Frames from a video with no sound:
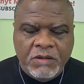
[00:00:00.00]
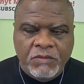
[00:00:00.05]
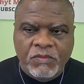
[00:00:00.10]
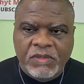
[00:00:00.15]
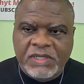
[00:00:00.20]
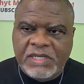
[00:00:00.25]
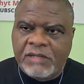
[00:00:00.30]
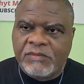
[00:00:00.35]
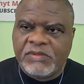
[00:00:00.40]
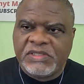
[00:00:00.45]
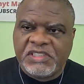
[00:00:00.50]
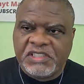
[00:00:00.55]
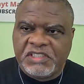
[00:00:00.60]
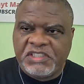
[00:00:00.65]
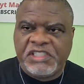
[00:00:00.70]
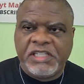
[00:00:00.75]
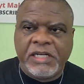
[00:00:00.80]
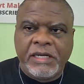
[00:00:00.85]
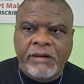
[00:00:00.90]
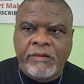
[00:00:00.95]
When I was a
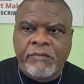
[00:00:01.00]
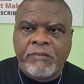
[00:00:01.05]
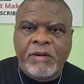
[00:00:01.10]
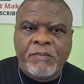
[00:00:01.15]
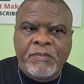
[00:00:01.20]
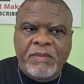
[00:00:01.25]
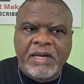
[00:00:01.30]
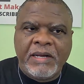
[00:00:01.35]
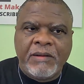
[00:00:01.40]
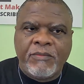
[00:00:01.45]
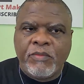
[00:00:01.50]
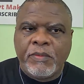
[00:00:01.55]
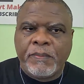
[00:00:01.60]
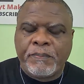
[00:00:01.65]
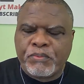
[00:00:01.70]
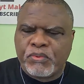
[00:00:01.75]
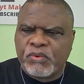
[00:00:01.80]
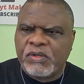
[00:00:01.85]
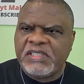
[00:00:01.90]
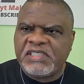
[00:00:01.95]
child, my mom would
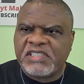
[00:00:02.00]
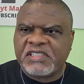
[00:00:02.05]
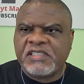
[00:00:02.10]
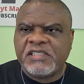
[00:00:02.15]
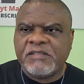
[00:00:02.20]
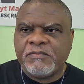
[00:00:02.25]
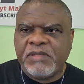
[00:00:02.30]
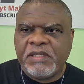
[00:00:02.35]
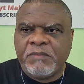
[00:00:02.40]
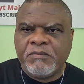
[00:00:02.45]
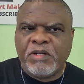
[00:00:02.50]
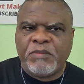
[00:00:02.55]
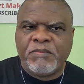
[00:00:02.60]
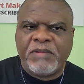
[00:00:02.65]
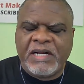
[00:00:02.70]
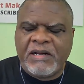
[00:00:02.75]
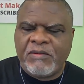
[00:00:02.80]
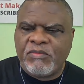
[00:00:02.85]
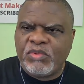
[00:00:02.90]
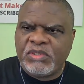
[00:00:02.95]
preach to me, my
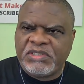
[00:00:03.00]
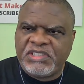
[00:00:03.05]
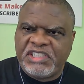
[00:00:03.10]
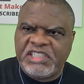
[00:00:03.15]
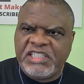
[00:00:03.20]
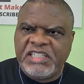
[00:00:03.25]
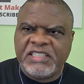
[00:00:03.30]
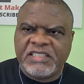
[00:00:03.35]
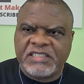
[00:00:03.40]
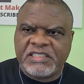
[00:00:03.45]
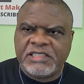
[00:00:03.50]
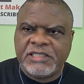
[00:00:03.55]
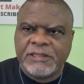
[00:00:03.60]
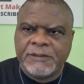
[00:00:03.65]
mom would teach.